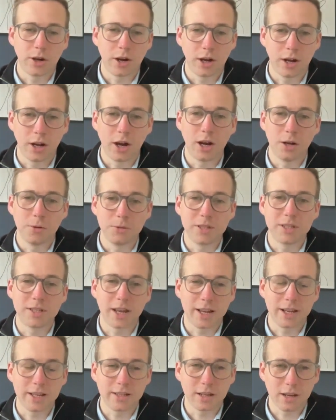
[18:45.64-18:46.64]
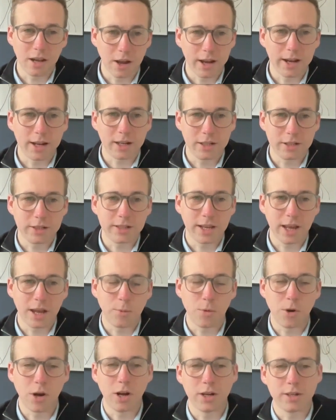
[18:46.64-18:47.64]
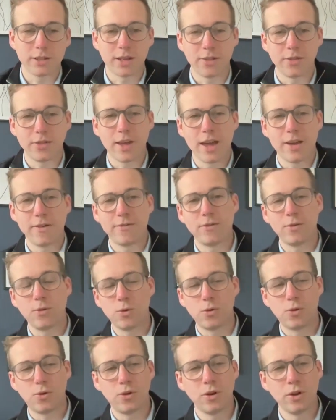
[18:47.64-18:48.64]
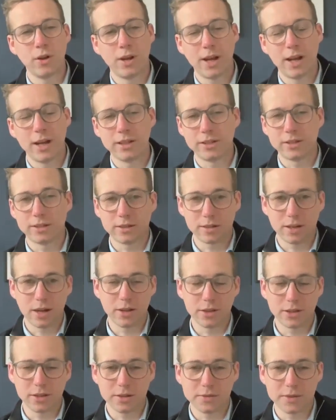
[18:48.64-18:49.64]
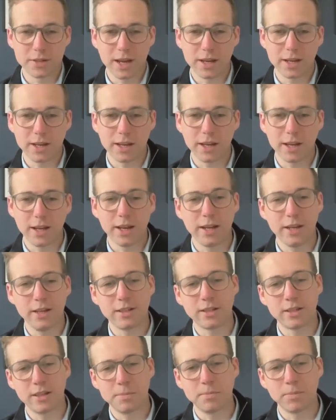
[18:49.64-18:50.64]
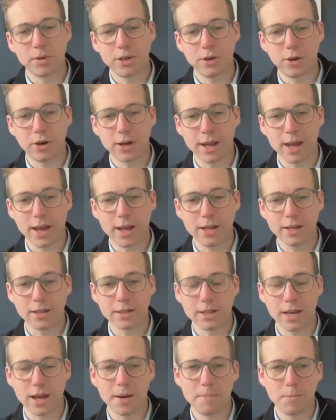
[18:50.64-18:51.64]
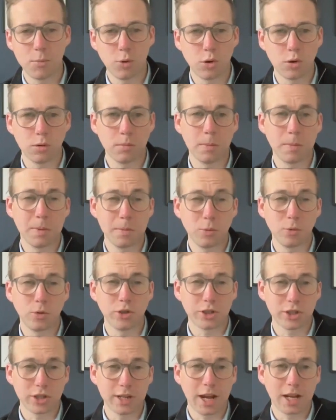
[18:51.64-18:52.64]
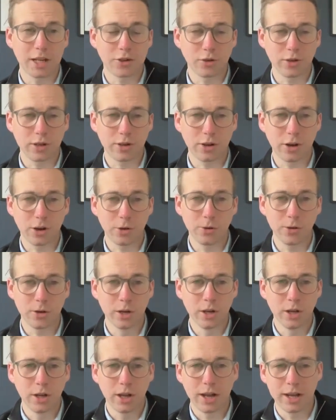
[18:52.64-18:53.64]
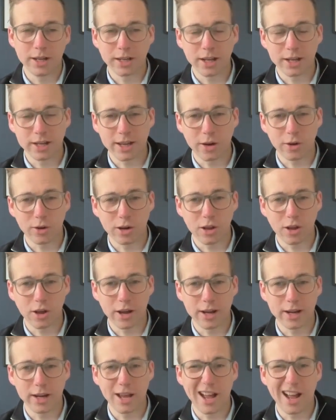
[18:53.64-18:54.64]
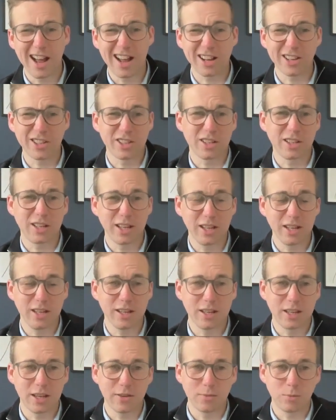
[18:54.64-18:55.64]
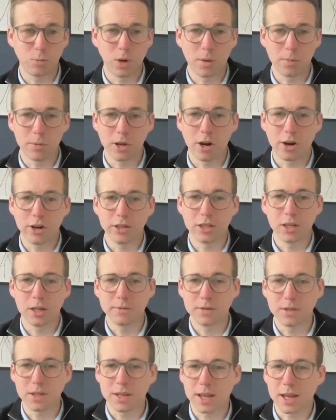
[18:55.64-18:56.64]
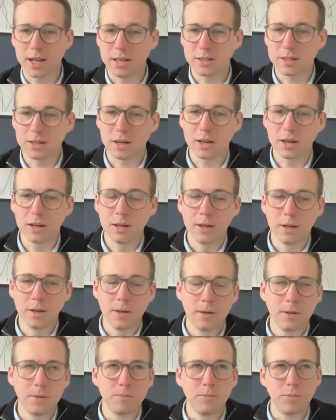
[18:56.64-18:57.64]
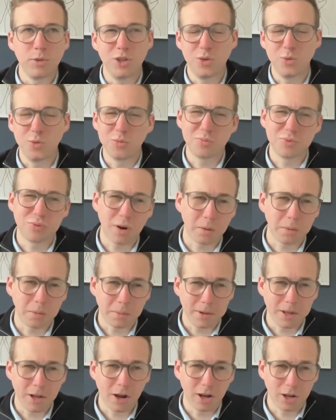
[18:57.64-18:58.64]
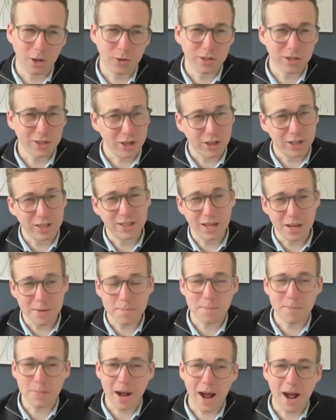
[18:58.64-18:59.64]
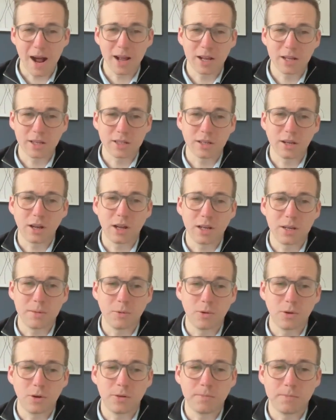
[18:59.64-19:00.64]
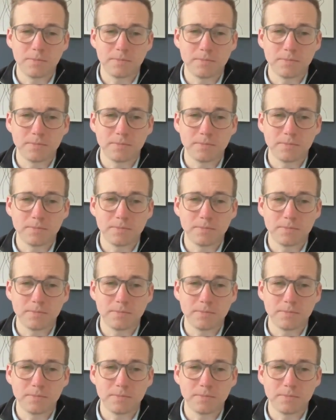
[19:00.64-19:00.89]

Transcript: I would say is likely to get worse, and therefore, as others have said here, it's simply not a case that more and more people just naturally grow and get online. Actually, given where we are in terms of the data, you would probably argue it's going to tip back slightly more.